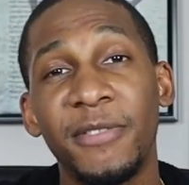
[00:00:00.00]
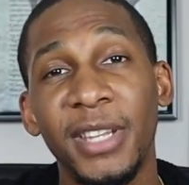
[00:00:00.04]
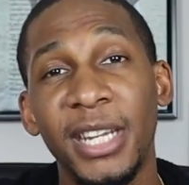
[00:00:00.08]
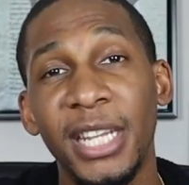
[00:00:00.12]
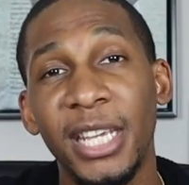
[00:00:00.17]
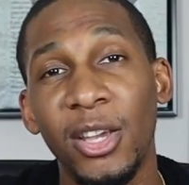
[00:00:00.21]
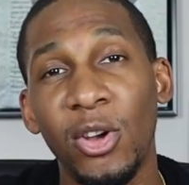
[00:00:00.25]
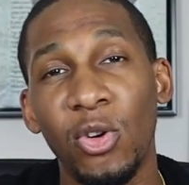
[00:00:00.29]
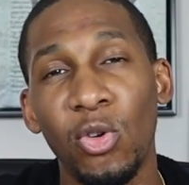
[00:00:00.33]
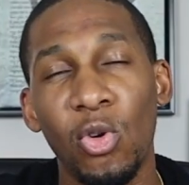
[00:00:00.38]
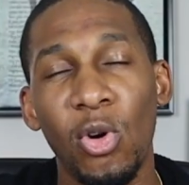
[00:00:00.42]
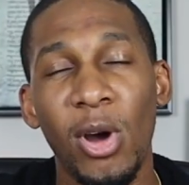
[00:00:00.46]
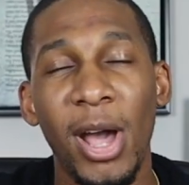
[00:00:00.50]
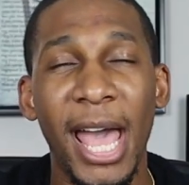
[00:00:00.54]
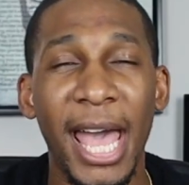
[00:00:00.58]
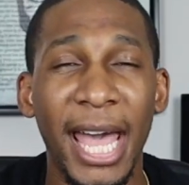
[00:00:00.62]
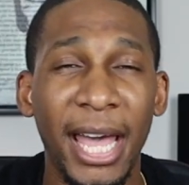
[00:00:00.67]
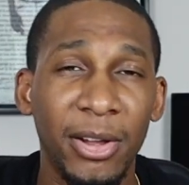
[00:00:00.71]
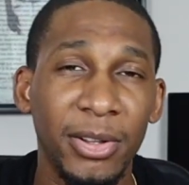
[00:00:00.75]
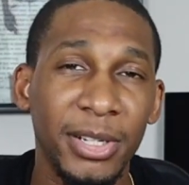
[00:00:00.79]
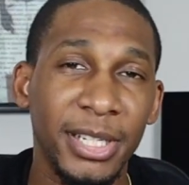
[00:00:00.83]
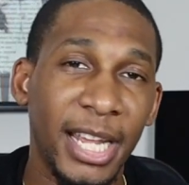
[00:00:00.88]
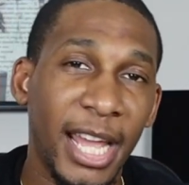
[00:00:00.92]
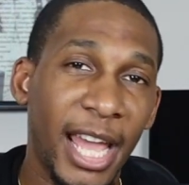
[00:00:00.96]
video on
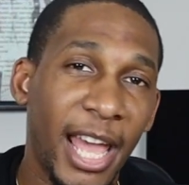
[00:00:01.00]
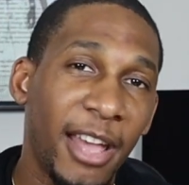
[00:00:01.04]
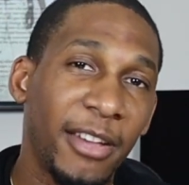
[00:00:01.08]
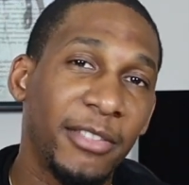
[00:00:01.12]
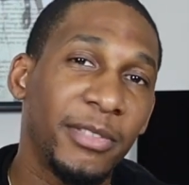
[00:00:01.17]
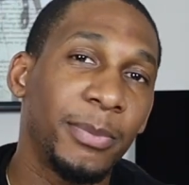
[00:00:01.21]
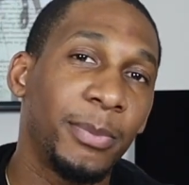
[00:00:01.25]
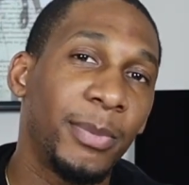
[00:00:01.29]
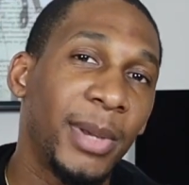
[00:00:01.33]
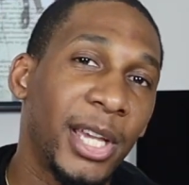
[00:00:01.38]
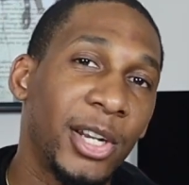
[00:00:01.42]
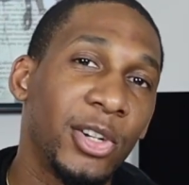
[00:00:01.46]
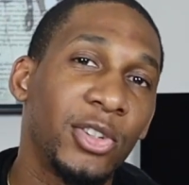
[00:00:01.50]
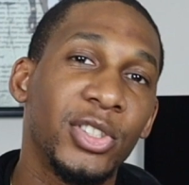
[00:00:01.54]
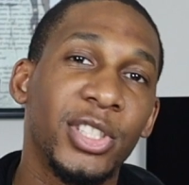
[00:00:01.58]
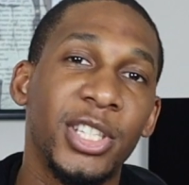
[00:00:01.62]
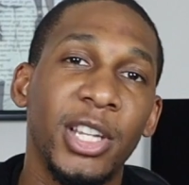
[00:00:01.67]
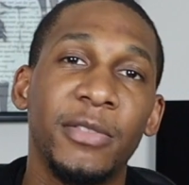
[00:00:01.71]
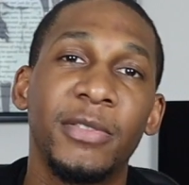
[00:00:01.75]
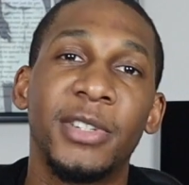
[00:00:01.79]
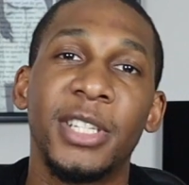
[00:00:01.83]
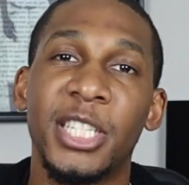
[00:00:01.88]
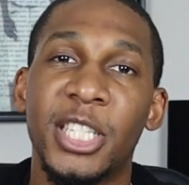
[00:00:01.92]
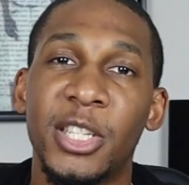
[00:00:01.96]
how to have better
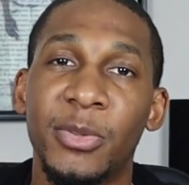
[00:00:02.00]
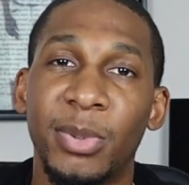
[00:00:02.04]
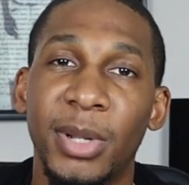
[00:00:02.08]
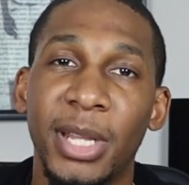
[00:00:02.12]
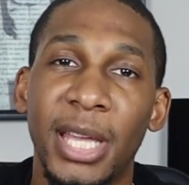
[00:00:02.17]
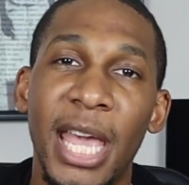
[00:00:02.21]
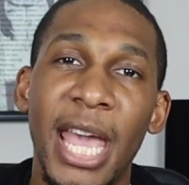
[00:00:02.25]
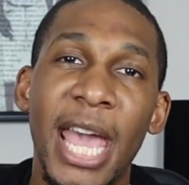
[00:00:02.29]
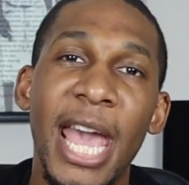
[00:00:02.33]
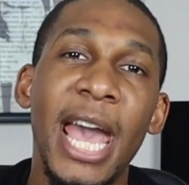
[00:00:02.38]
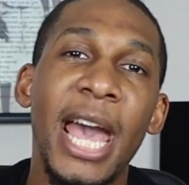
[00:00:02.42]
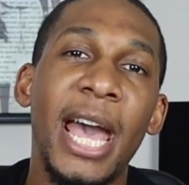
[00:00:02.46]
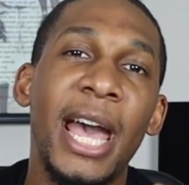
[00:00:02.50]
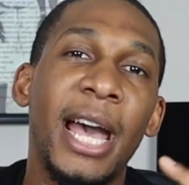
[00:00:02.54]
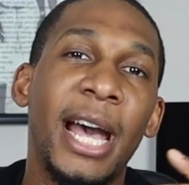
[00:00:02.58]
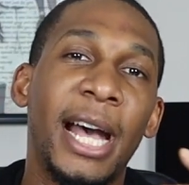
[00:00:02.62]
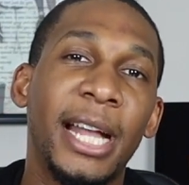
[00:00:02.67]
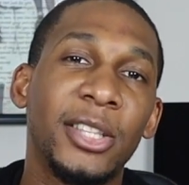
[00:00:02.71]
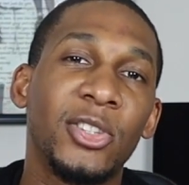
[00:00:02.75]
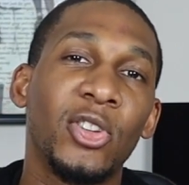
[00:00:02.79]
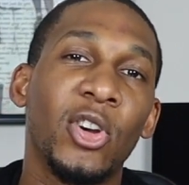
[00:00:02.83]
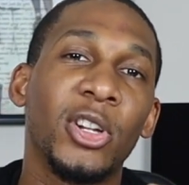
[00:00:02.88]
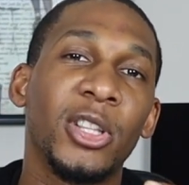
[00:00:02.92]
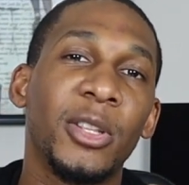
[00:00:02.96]
self-discipline,
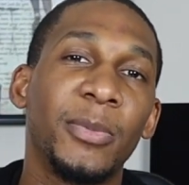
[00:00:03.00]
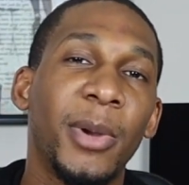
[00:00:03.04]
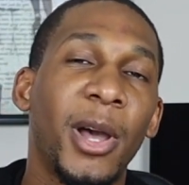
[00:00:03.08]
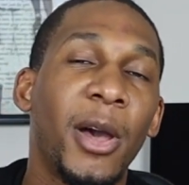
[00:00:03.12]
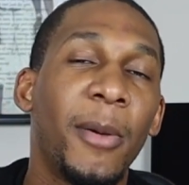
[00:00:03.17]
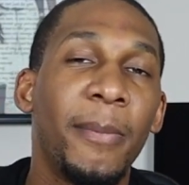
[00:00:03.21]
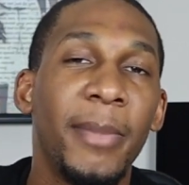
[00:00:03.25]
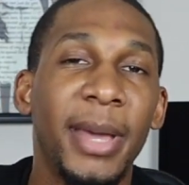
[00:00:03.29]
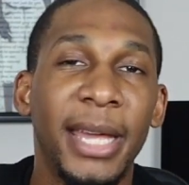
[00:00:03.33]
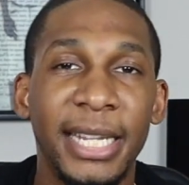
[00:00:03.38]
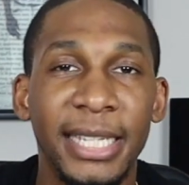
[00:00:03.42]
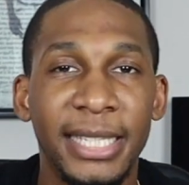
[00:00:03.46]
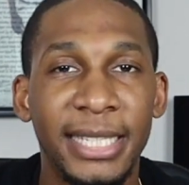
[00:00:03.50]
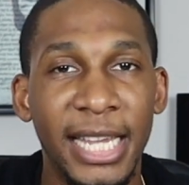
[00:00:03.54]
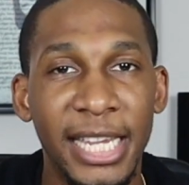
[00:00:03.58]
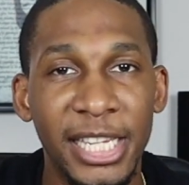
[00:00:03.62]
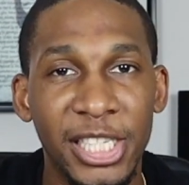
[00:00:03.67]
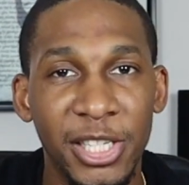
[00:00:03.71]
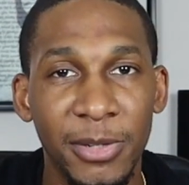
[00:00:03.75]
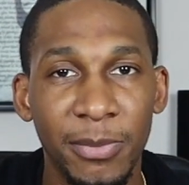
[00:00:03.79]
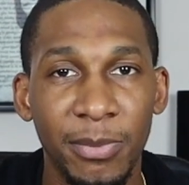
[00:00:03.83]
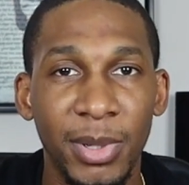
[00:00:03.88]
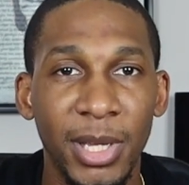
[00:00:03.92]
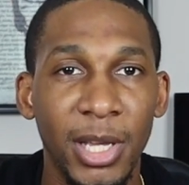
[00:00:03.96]
I talked about
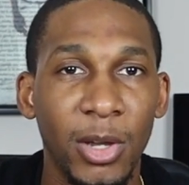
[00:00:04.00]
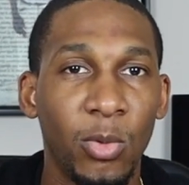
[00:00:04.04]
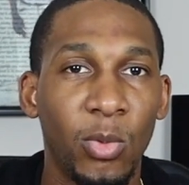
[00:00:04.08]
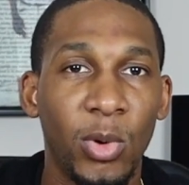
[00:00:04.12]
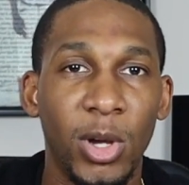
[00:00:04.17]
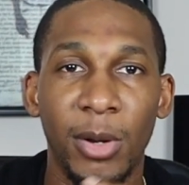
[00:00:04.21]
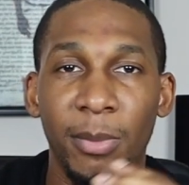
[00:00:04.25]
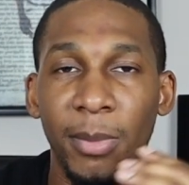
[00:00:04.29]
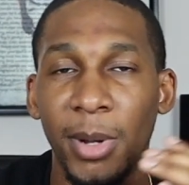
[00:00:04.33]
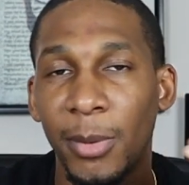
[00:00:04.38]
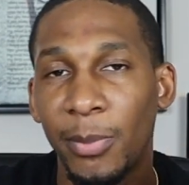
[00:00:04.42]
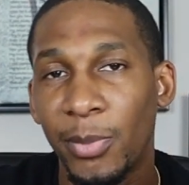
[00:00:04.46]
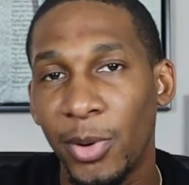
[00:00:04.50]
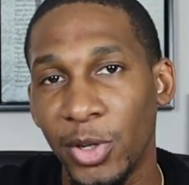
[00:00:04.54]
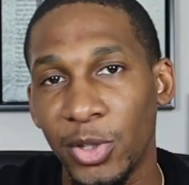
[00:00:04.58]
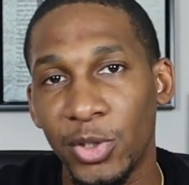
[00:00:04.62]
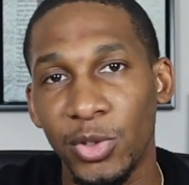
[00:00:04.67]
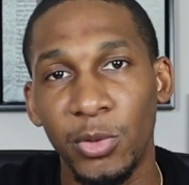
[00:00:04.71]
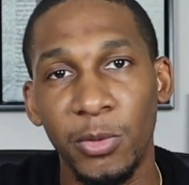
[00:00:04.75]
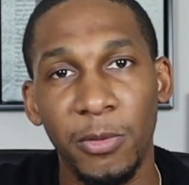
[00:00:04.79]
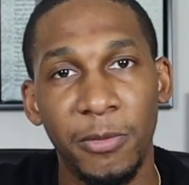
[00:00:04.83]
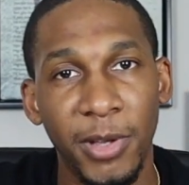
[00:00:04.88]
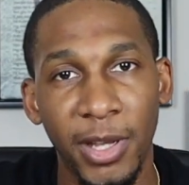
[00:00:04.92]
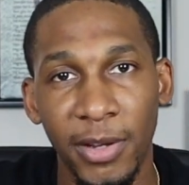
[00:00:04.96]
meditation being one of my
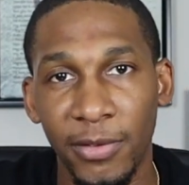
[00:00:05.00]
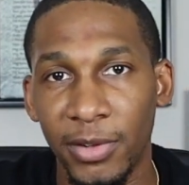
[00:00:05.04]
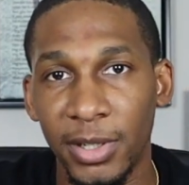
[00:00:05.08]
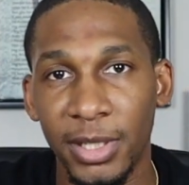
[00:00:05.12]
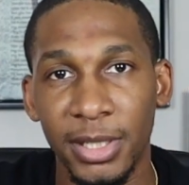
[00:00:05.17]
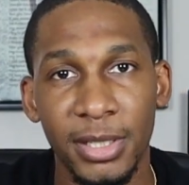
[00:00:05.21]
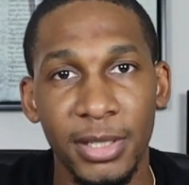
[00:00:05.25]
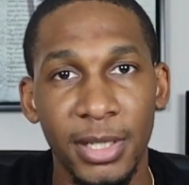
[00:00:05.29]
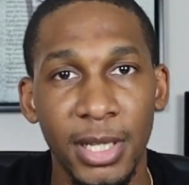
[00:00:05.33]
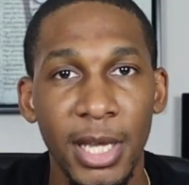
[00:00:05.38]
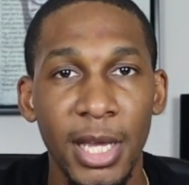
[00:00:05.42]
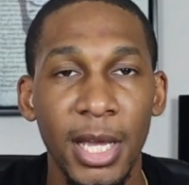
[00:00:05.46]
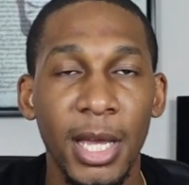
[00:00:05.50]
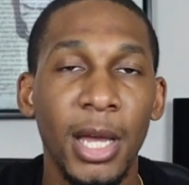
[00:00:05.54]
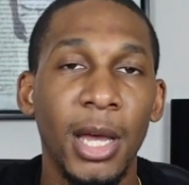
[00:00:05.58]
personal favorites.